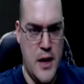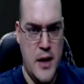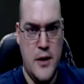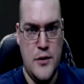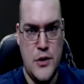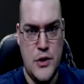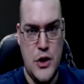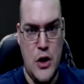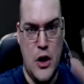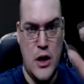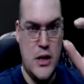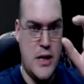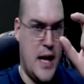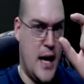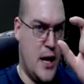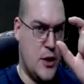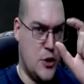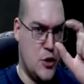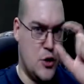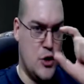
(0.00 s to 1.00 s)
The dog
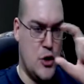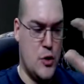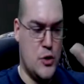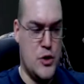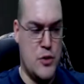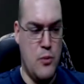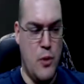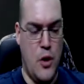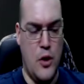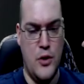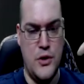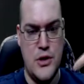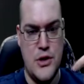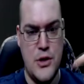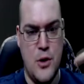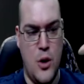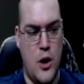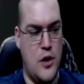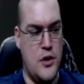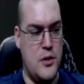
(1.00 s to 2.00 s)
tags are so small and
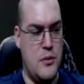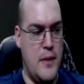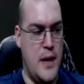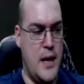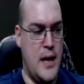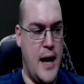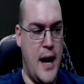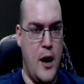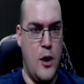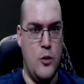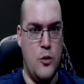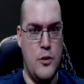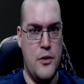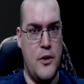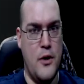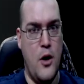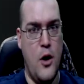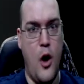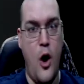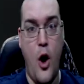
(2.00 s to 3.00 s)
so hard to make out with
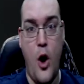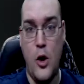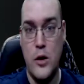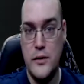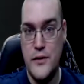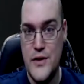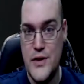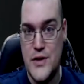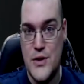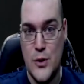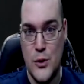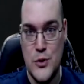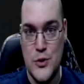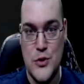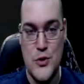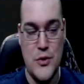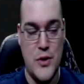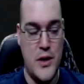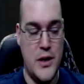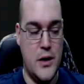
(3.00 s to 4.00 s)
all of the soldiers
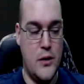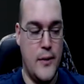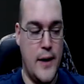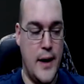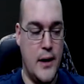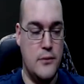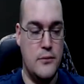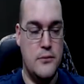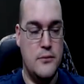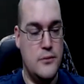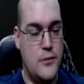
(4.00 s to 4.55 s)
running around.